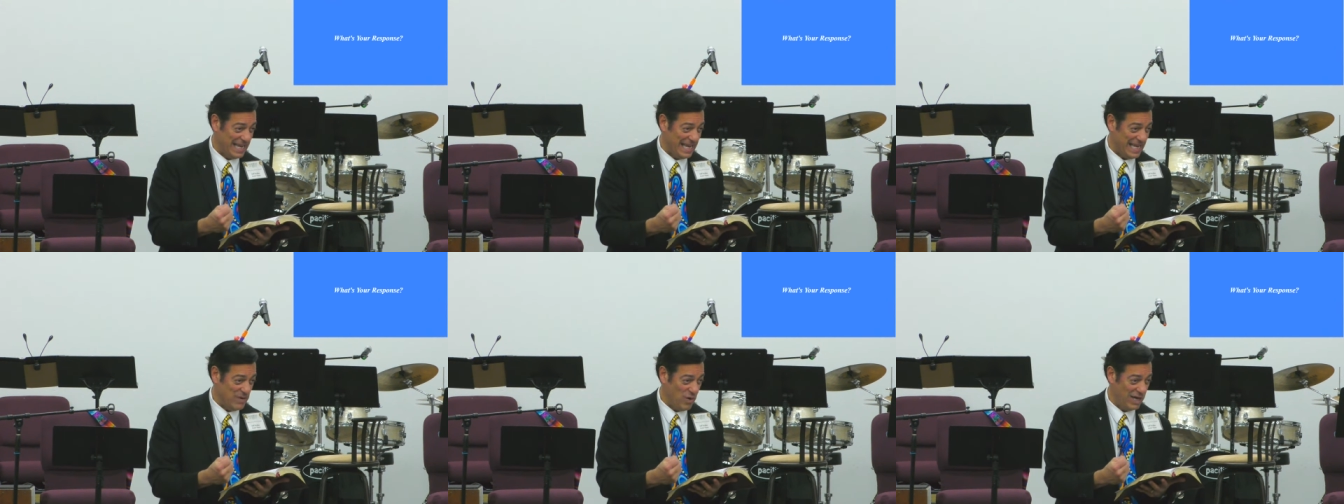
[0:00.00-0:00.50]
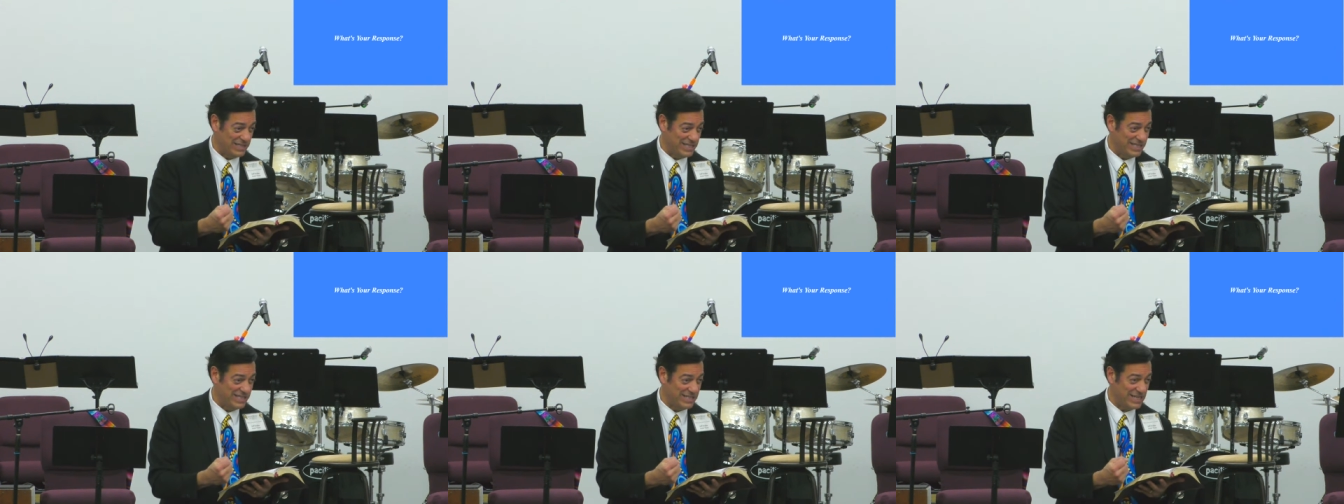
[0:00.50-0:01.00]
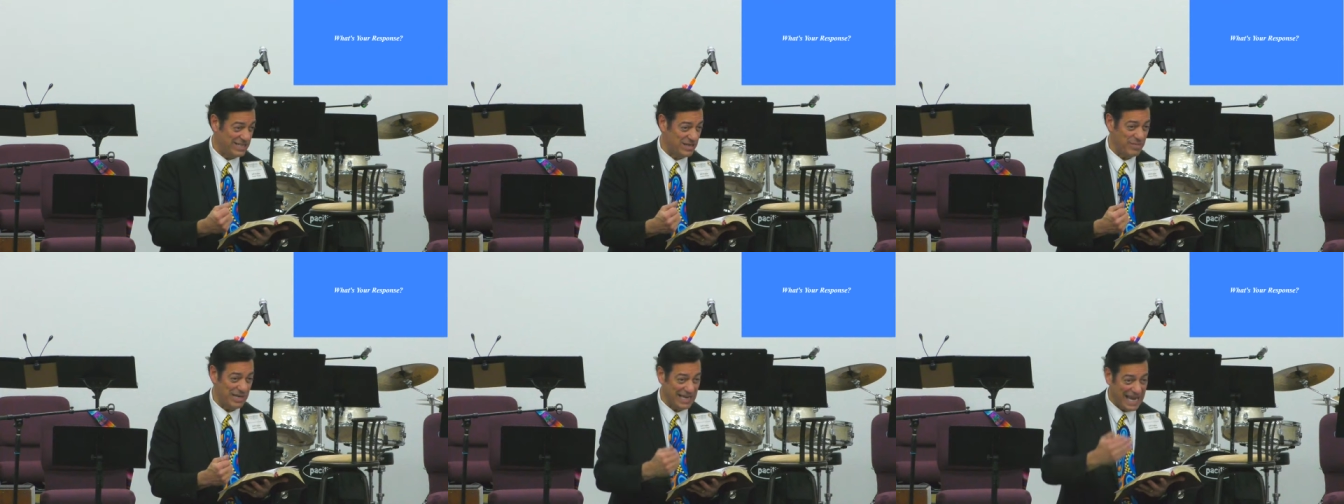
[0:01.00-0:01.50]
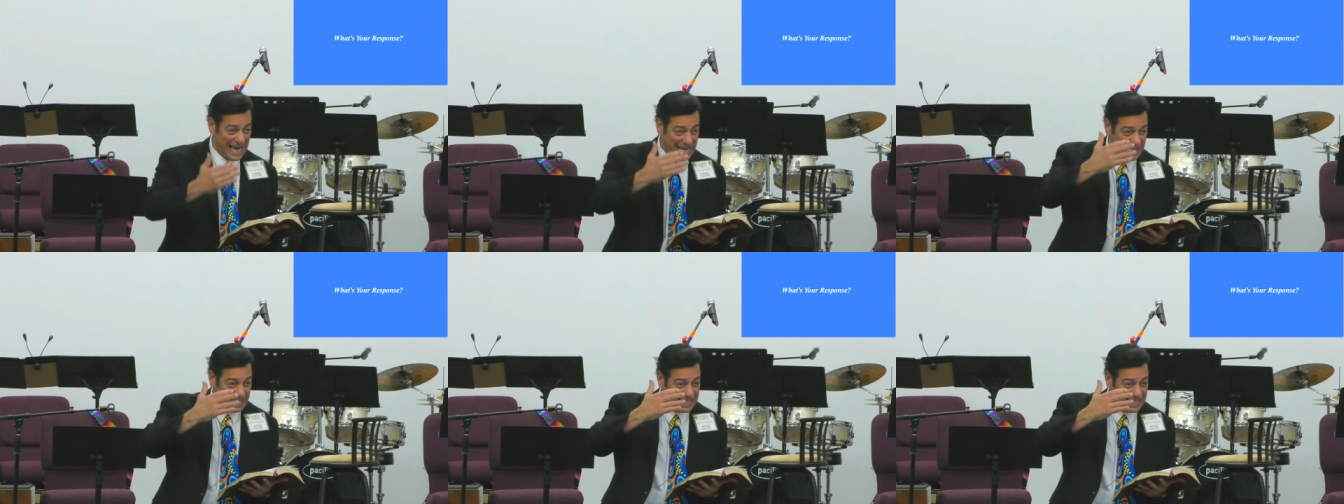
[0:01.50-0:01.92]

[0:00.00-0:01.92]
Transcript: He wants this to be a